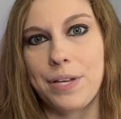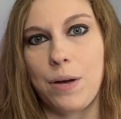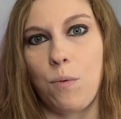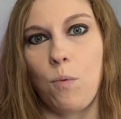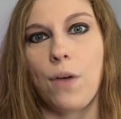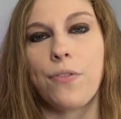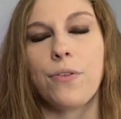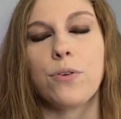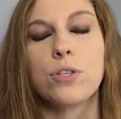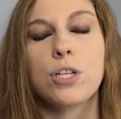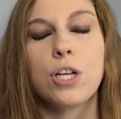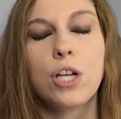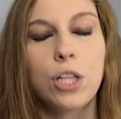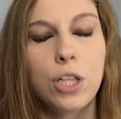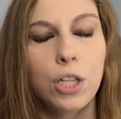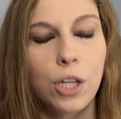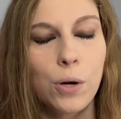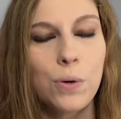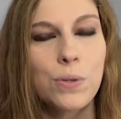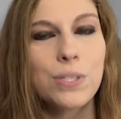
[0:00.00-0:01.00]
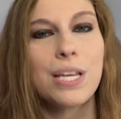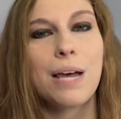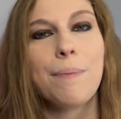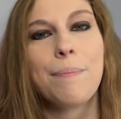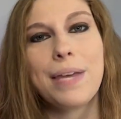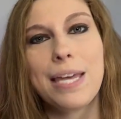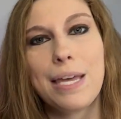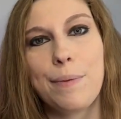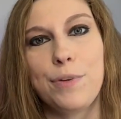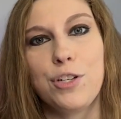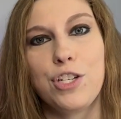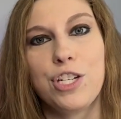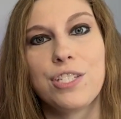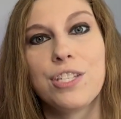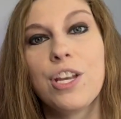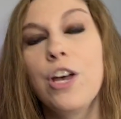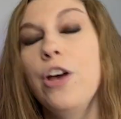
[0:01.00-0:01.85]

I want those close-up images.